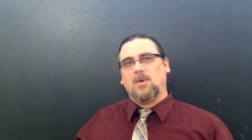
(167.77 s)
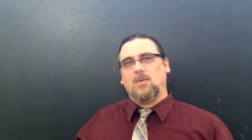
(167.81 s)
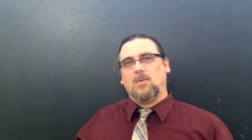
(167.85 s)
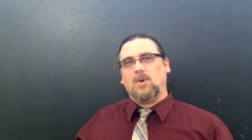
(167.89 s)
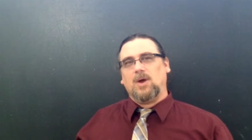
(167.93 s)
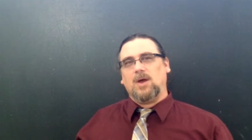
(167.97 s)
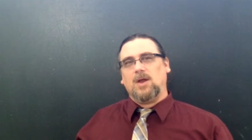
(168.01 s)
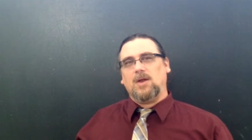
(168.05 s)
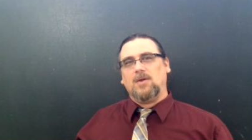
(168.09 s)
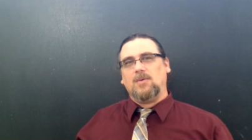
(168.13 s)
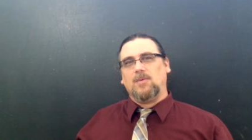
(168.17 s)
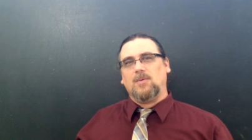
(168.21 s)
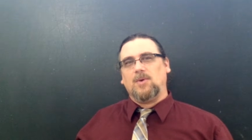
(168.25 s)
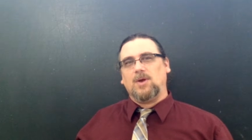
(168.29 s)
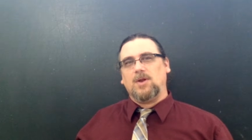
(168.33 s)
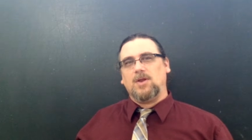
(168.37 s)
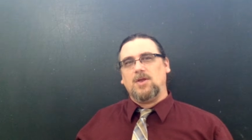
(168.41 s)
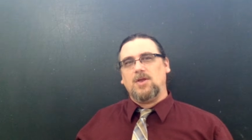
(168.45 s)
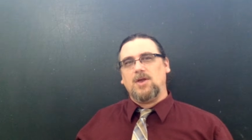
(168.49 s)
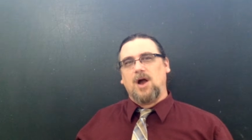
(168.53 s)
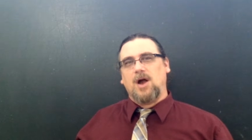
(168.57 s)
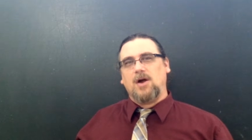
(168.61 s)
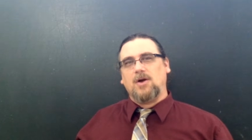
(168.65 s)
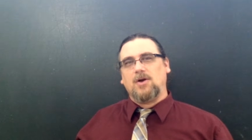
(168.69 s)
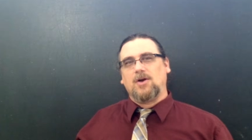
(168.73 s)
When
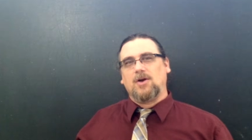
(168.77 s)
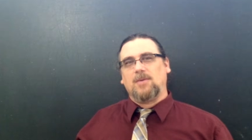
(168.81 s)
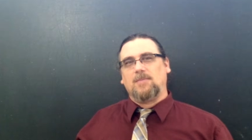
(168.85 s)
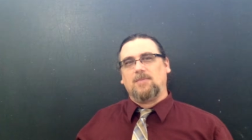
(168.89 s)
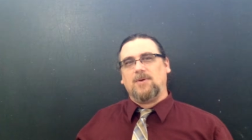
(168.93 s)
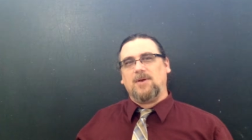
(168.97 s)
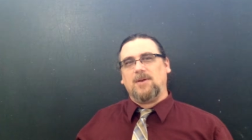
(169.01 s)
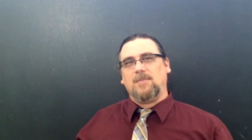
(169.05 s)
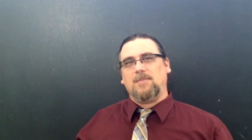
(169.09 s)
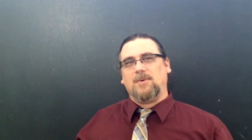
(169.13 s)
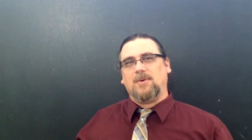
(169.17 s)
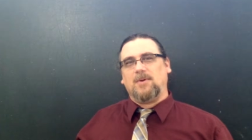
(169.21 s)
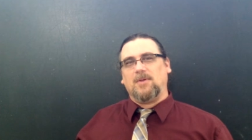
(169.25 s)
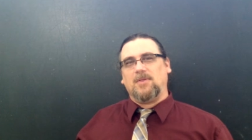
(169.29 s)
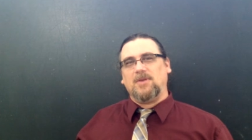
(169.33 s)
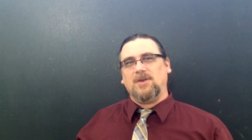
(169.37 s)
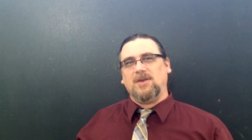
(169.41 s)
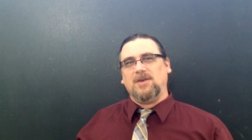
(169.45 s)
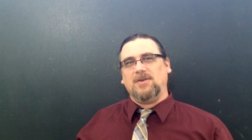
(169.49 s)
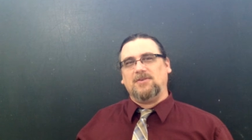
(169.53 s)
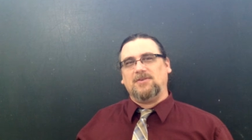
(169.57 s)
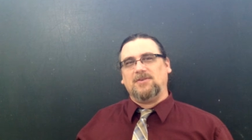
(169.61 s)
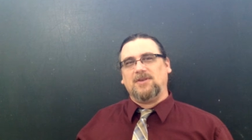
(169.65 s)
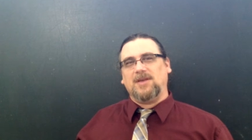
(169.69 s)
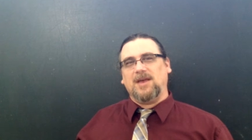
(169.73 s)
younger people
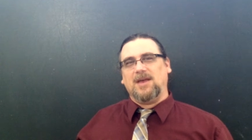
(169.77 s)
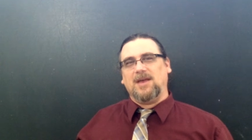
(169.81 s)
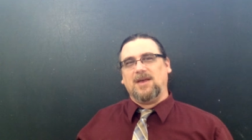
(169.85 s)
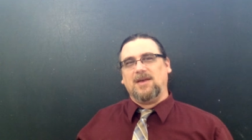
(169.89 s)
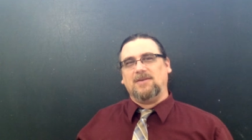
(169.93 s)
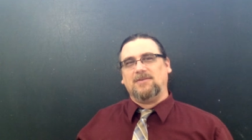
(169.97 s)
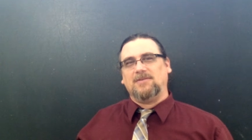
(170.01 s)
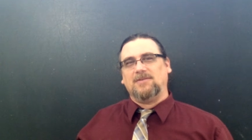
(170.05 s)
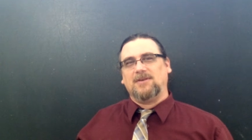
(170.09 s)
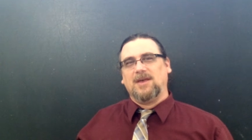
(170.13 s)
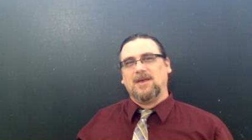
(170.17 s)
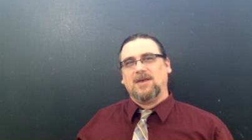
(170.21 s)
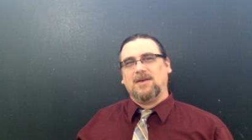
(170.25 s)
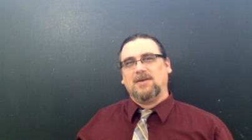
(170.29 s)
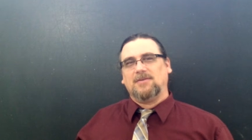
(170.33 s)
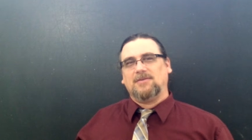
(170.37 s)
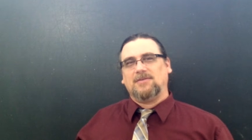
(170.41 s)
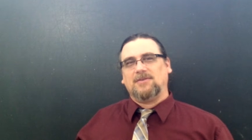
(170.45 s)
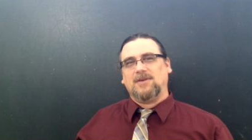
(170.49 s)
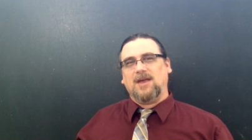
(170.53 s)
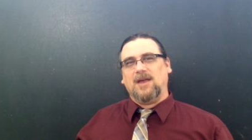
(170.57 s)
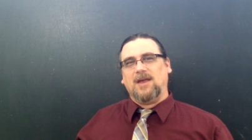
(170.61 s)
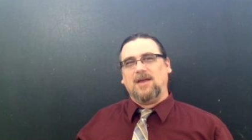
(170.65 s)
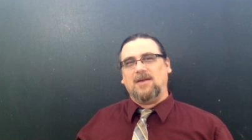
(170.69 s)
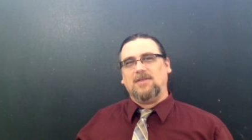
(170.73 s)
these days
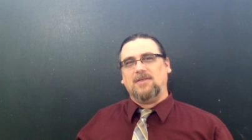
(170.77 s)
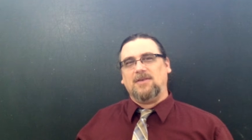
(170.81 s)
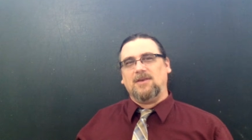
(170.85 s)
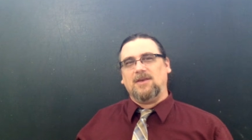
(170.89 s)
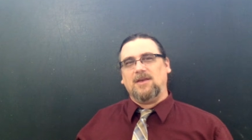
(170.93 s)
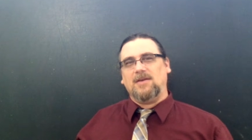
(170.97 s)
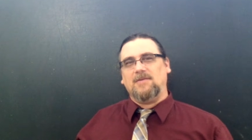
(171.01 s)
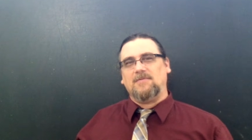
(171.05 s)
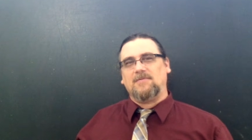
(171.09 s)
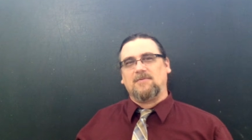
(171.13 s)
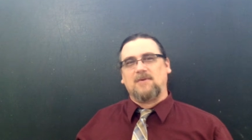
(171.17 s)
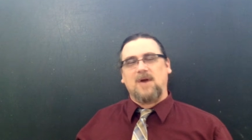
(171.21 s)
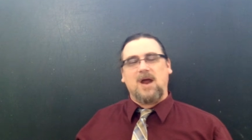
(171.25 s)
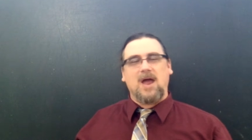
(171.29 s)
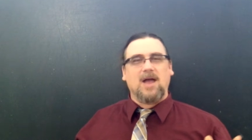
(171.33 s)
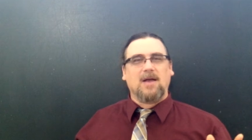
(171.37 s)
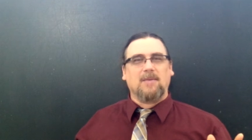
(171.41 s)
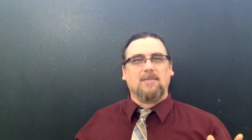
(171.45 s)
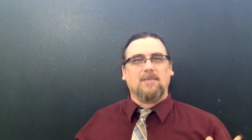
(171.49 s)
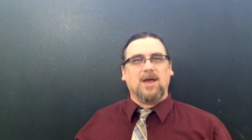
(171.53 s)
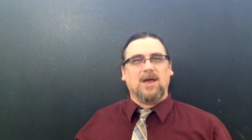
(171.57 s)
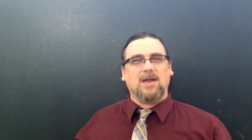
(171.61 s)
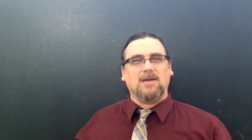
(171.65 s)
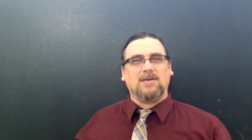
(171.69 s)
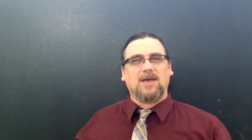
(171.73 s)
say the
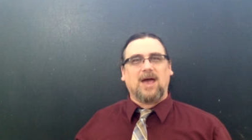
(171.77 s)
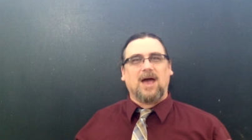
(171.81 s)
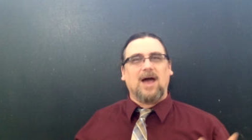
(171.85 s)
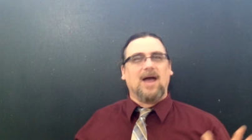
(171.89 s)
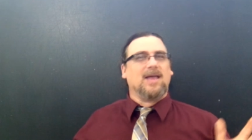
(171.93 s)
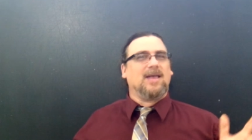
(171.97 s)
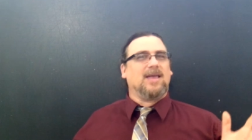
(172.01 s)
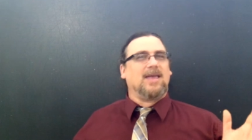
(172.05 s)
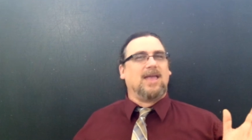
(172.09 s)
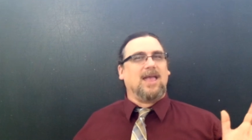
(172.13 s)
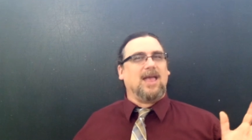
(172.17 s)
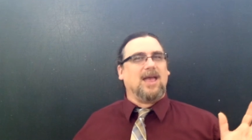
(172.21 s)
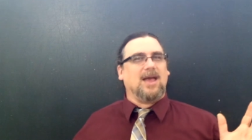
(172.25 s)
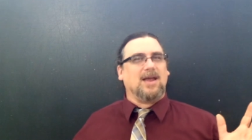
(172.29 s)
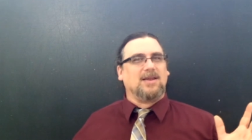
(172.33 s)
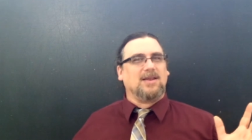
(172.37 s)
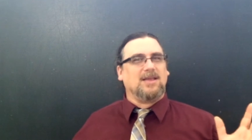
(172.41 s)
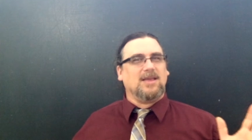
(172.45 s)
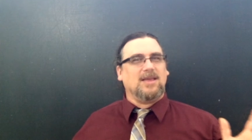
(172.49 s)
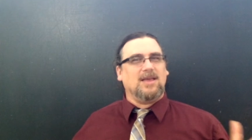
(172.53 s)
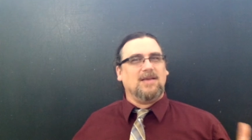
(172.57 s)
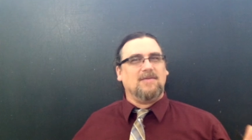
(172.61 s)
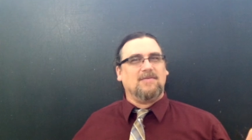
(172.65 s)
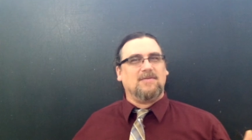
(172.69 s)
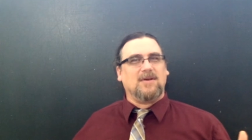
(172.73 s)
fragment, "I
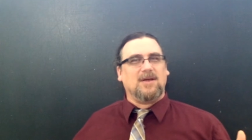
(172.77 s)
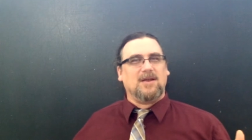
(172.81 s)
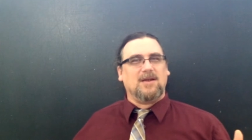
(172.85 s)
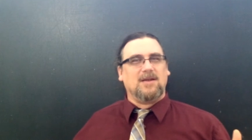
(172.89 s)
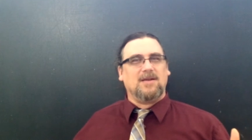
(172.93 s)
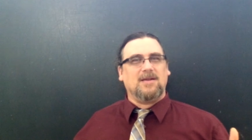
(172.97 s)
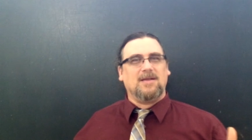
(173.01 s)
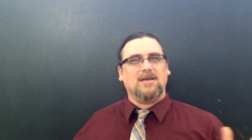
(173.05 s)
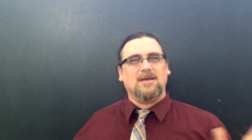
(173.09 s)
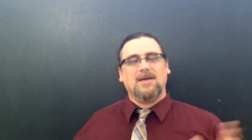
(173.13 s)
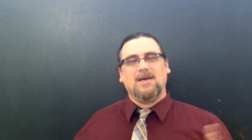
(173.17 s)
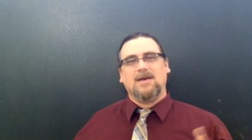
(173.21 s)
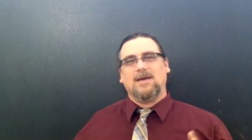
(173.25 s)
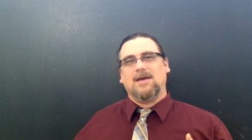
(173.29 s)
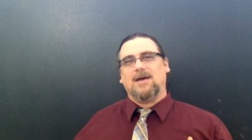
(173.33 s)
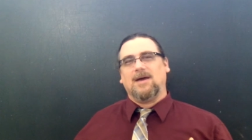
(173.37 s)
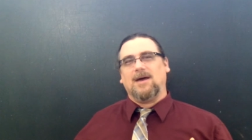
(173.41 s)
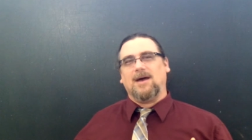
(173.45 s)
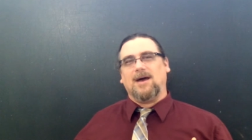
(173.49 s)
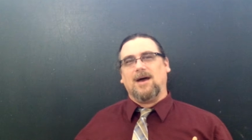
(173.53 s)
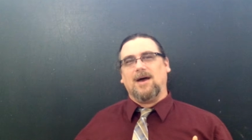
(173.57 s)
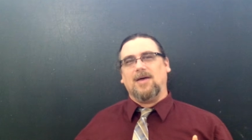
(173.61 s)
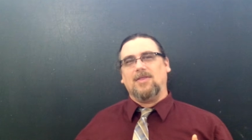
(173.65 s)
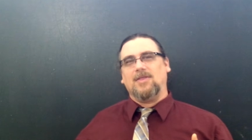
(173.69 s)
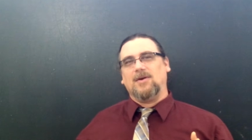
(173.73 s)
can't even,"
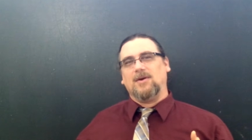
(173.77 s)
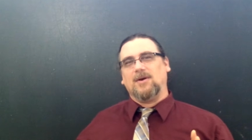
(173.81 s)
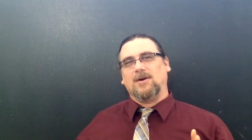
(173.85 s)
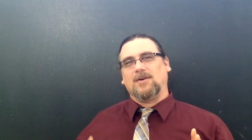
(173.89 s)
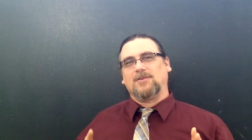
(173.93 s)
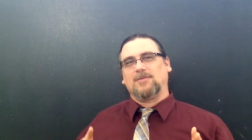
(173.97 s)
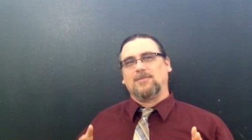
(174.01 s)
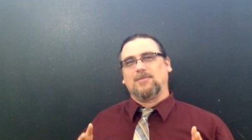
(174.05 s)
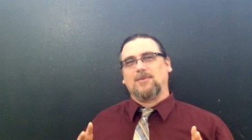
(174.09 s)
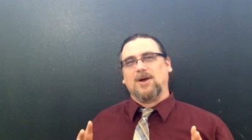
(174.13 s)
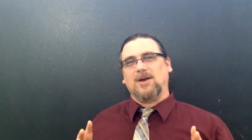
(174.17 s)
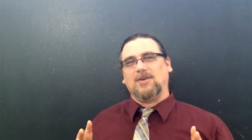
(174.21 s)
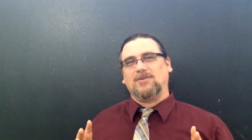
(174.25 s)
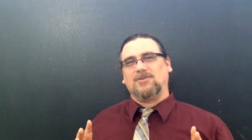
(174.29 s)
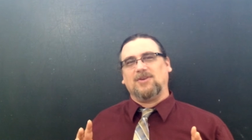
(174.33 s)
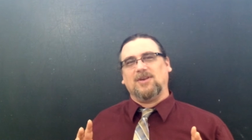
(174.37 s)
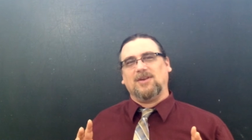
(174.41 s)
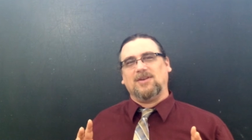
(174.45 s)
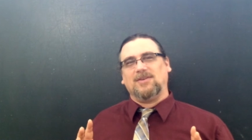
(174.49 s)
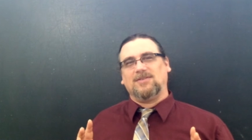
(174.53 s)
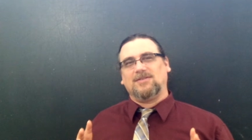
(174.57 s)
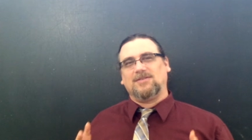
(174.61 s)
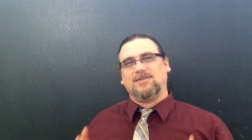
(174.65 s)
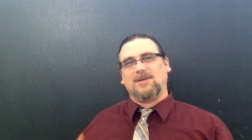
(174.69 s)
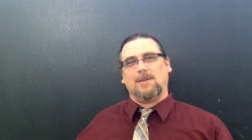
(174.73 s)
they're
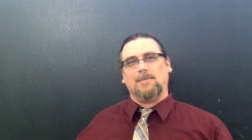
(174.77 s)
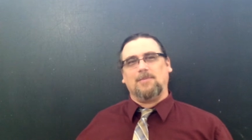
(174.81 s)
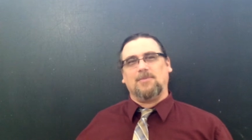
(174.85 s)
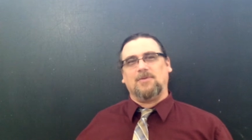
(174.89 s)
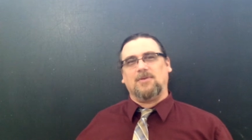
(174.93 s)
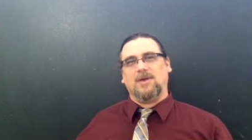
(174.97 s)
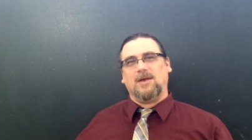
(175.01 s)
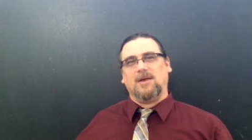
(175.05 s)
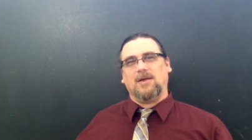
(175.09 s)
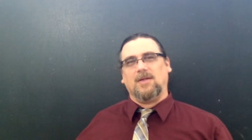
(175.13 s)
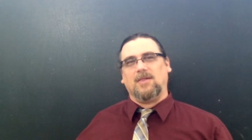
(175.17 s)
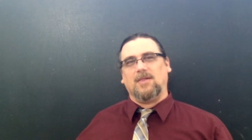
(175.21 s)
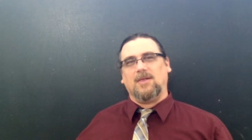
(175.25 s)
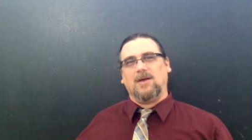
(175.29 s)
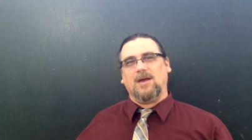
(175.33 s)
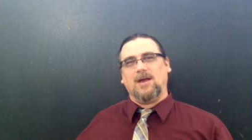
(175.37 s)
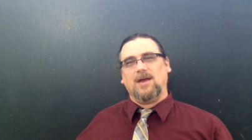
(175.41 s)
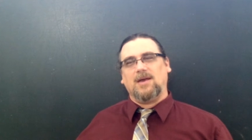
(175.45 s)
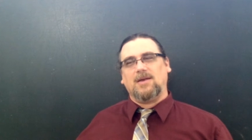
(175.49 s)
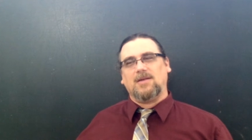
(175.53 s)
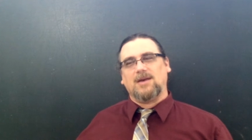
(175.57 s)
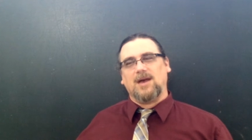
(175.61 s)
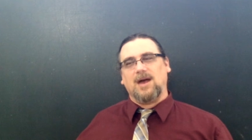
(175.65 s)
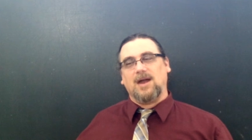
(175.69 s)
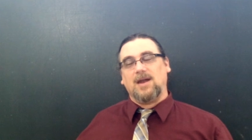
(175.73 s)
expressing something
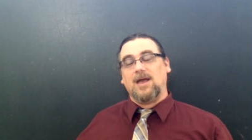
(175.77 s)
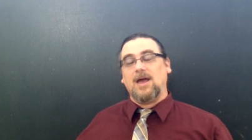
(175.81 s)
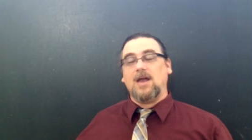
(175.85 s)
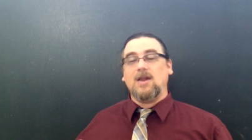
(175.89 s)
like that.